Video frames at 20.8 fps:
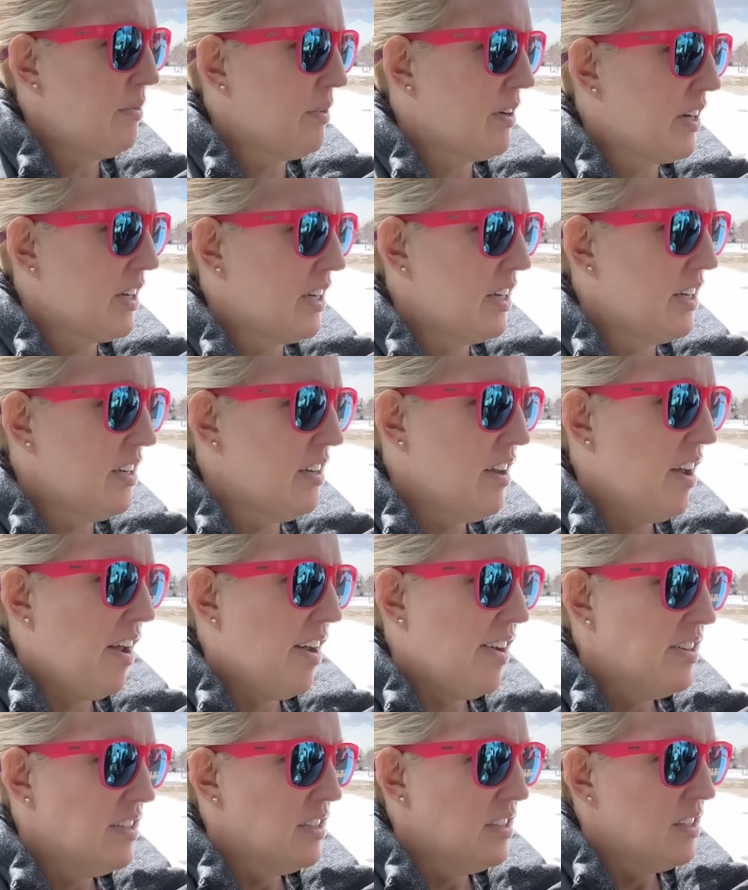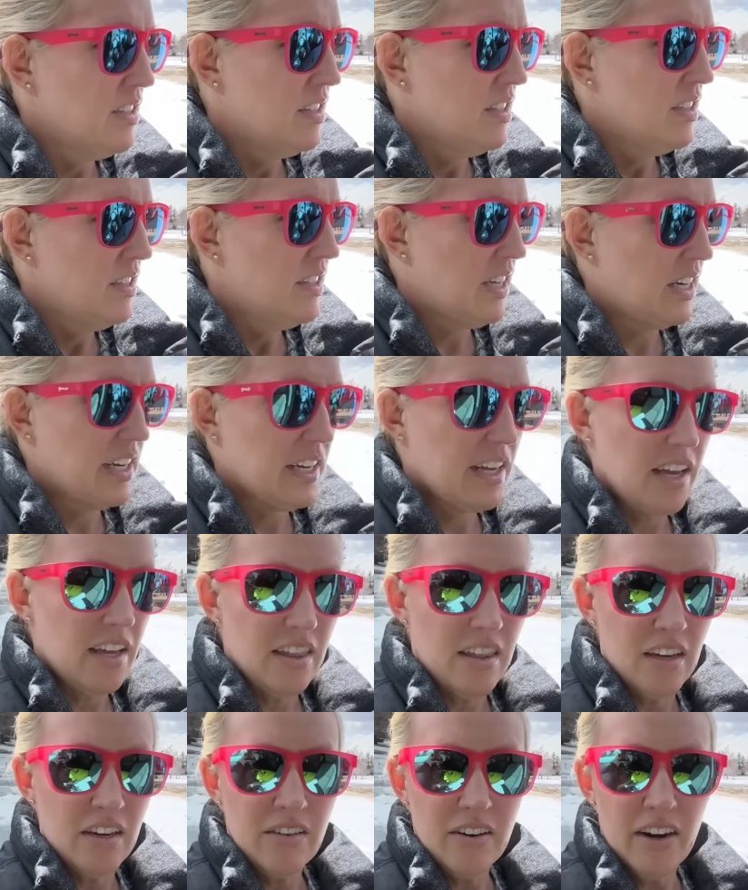We're gonna
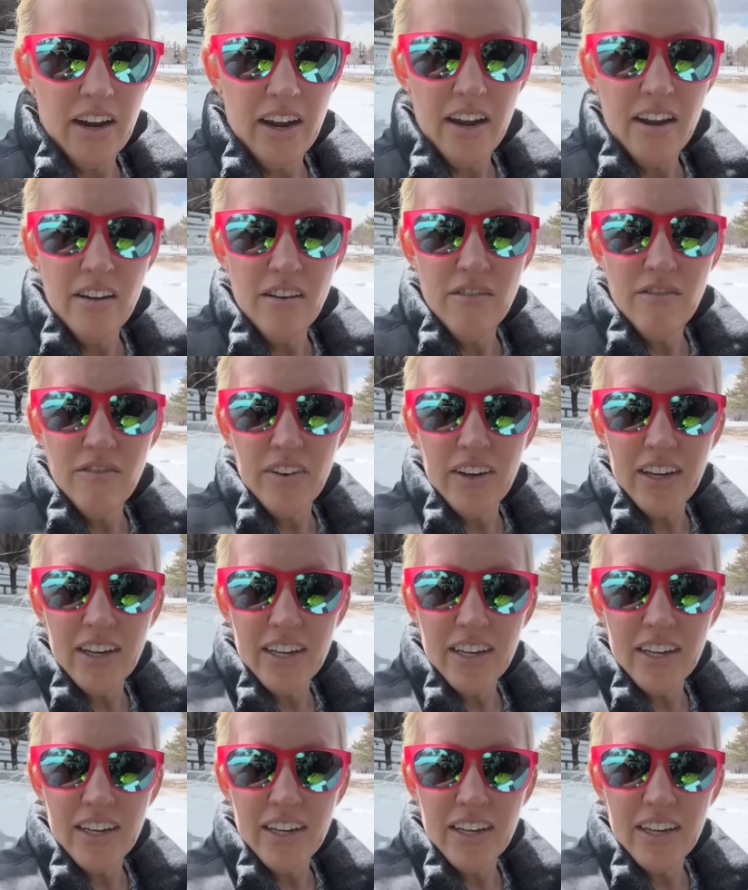dedicate the grave